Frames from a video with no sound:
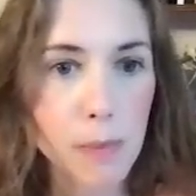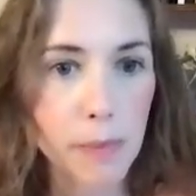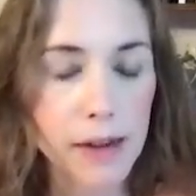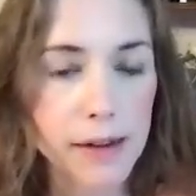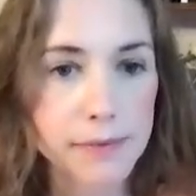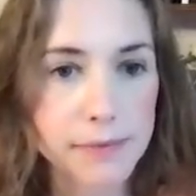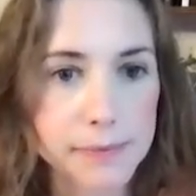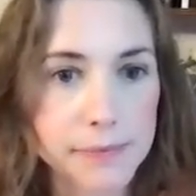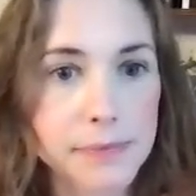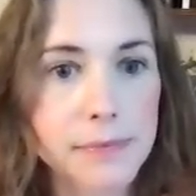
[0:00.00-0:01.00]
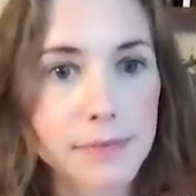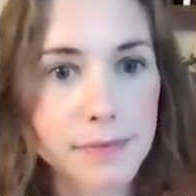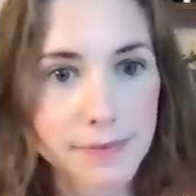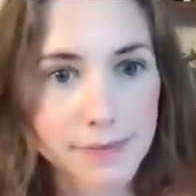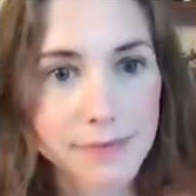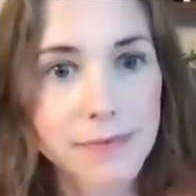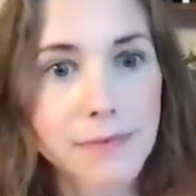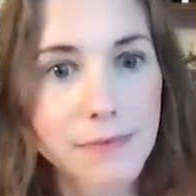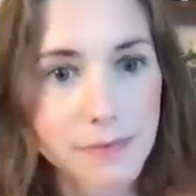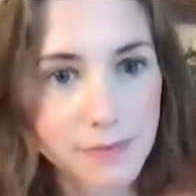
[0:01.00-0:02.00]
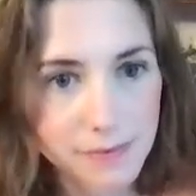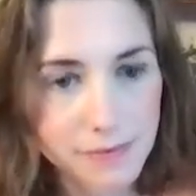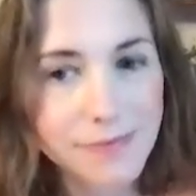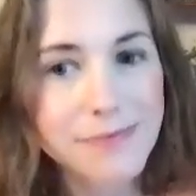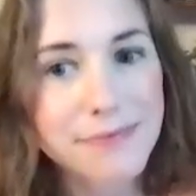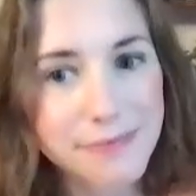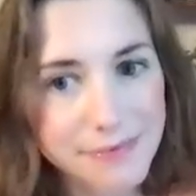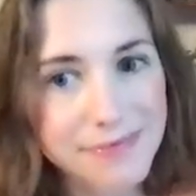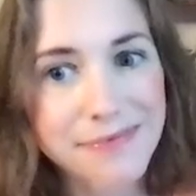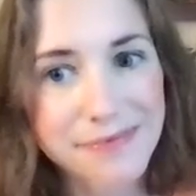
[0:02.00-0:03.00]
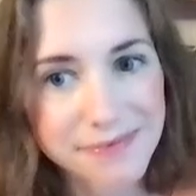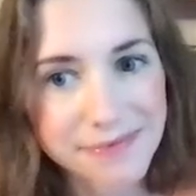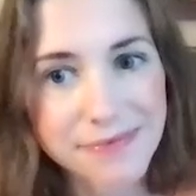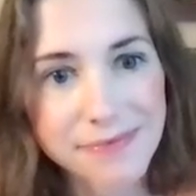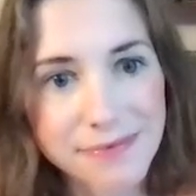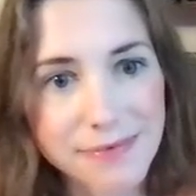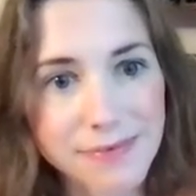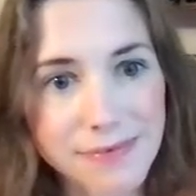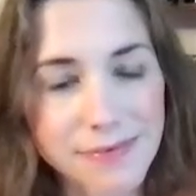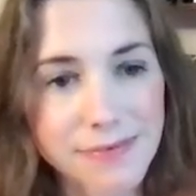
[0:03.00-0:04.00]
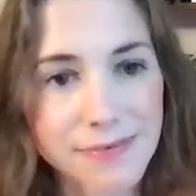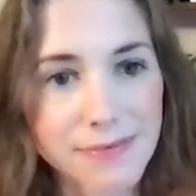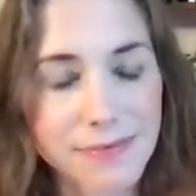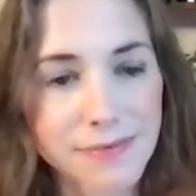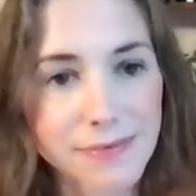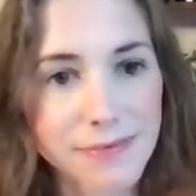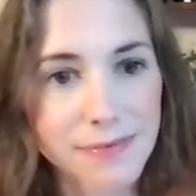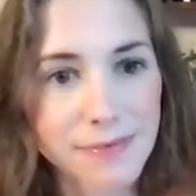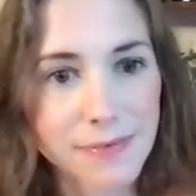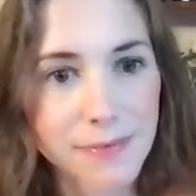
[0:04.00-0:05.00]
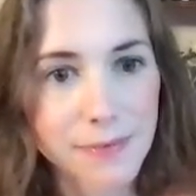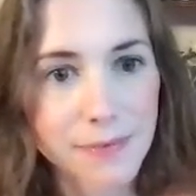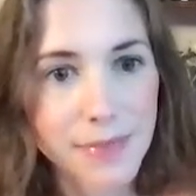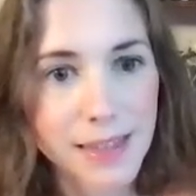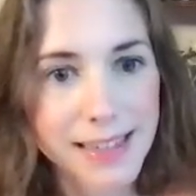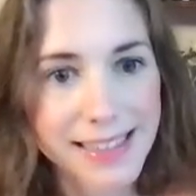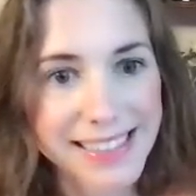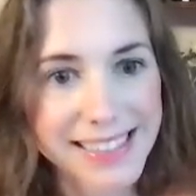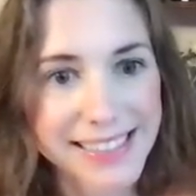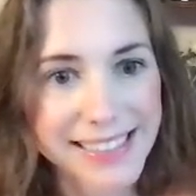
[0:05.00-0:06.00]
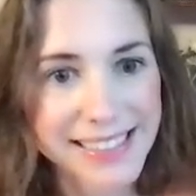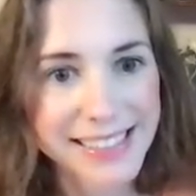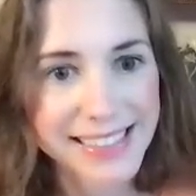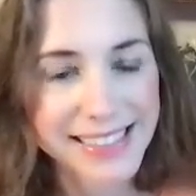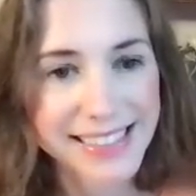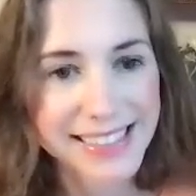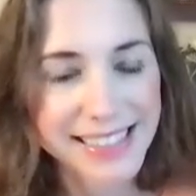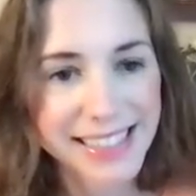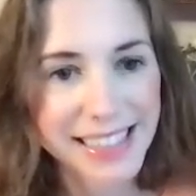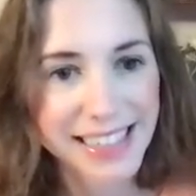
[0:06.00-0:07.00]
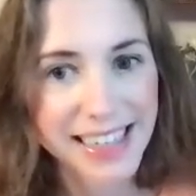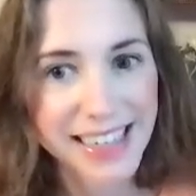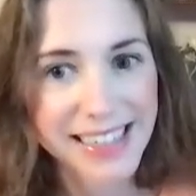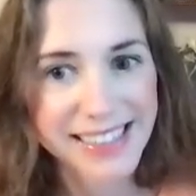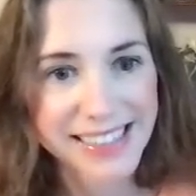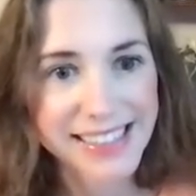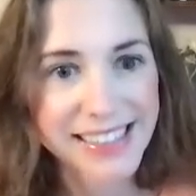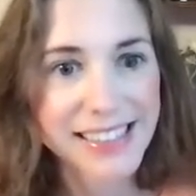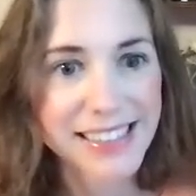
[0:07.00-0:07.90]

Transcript: (not speaking)